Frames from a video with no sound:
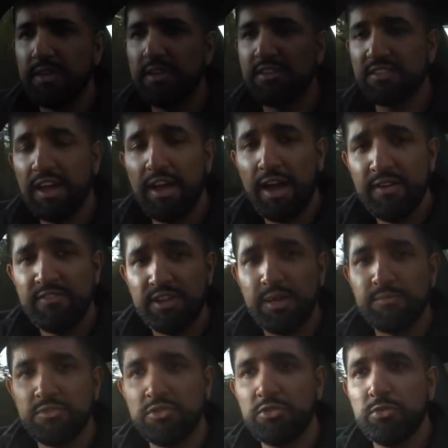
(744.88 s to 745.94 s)
because I have an
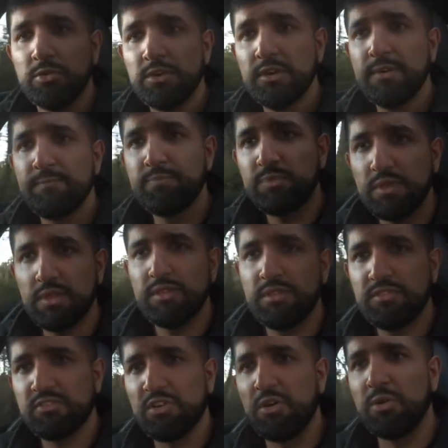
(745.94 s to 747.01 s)
M2.
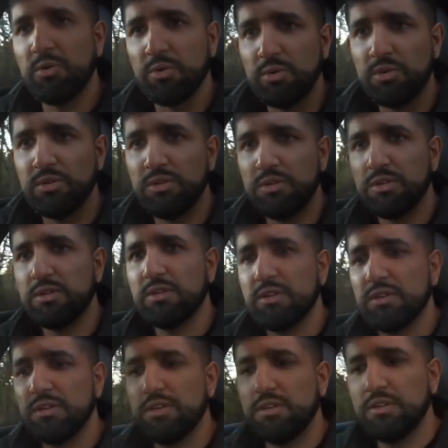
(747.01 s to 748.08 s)
So
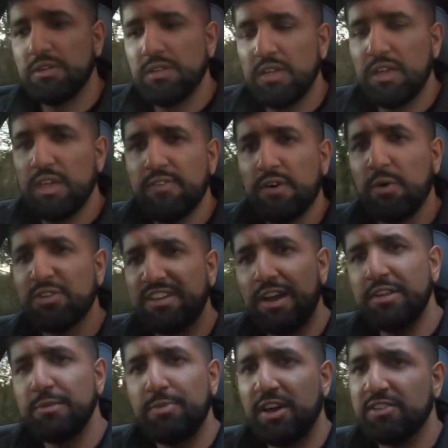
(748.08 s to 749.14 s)
if I was
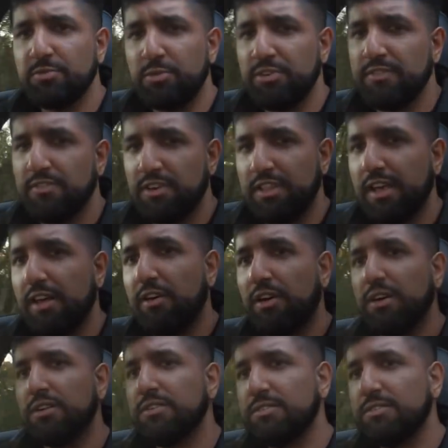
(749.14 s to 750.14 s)
Audi bias, I wouldn't even got that car.